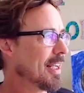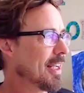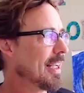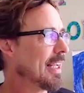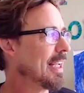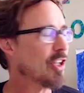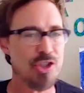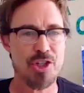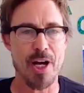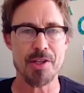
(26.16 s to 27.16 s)
he's
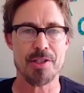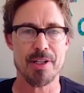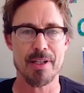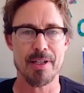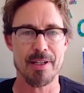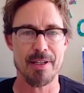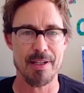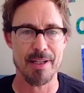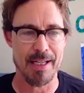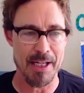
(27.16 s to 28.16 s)
just,
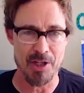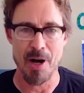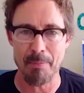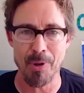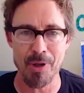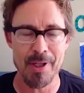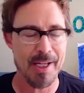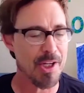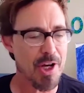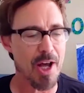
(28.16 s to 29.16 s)
he's humble.
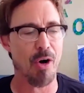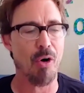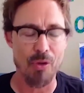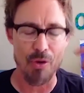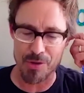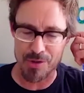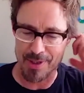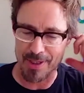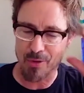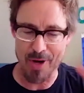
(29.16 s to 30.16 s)
He's got all those
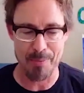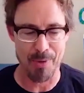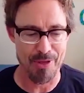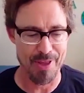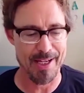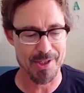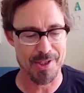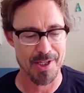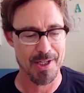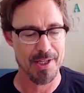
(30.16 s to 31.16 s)
incredible
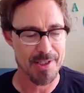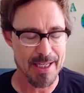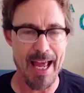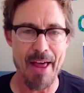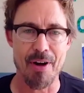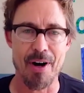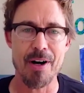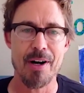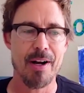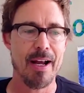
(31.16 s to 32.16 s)
things
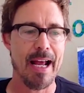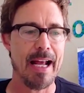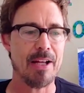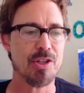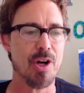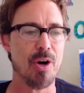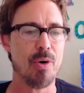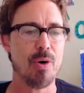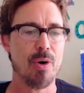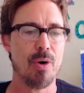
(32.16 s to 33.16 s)
together. And
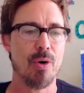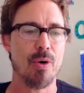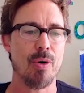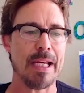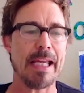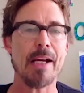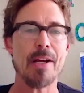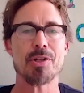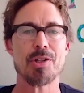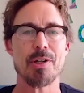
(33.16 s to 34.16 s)
so he
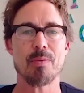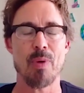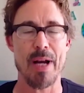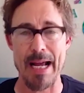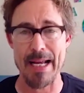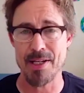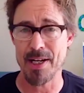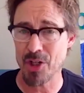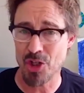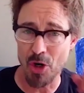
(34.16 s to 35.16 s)
understood when I had done
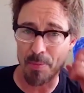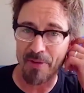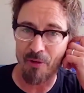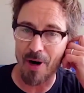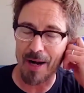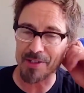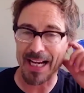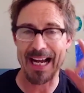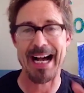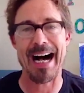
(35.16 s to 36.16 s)
his show before, I was like,
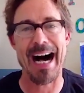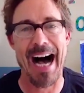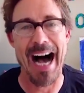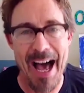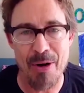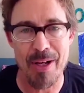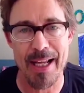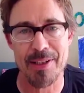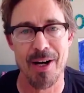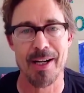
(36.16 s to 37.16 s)
I don't
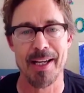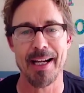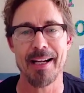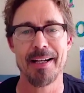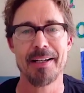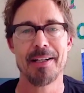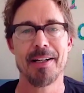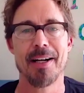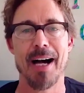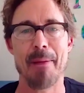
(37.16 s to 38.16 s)
like talking
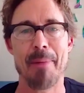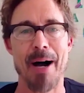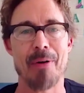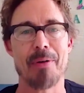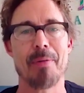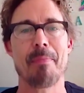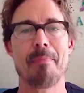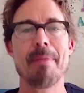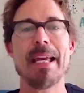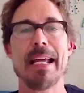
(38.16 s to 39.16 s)
about
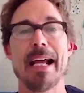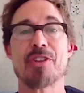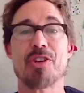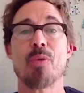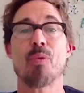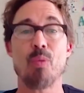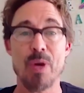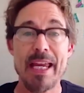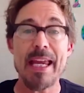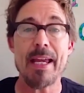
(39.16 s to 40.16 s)
me. And so
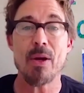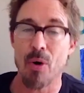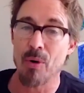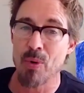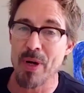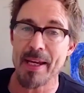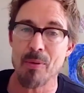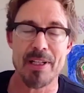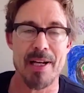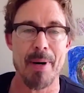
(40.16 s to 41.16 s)
he or we
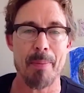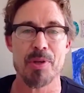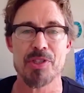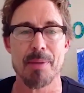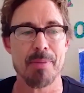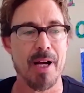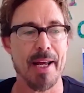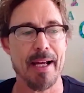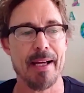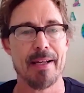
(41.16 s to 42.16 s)
would come up with some kind of